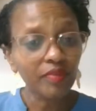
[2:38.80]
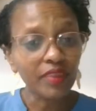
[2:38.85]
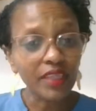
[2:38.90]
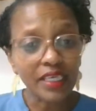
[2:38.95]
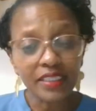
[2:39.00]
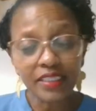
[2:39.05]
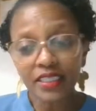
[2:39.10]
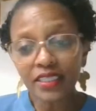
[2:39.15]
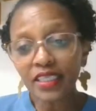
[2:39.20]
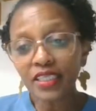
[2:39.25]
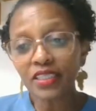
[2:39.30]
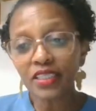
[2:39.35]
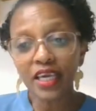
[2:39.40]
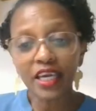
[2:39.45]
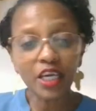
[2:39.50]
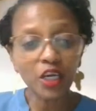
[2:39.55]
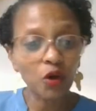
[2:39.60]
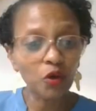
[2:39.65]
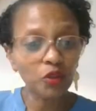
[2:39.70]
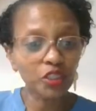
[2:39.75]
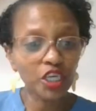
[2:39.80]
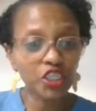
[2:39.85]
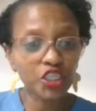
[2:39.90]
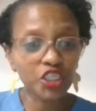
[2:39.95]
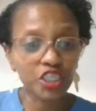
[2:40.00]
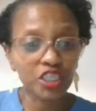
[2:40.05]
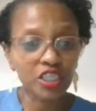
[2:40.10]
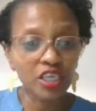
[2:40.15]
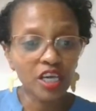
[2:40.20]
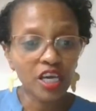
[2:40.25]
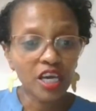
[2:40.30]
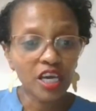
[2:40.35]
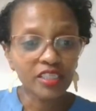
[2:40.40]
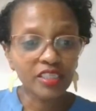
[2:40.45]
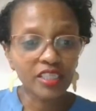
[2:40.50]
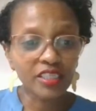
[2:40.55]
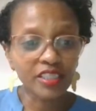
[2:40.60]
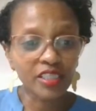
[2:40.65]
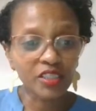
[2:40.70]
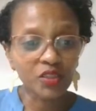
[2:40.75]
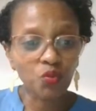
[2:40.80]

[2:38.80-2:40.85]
this is in quotation, this is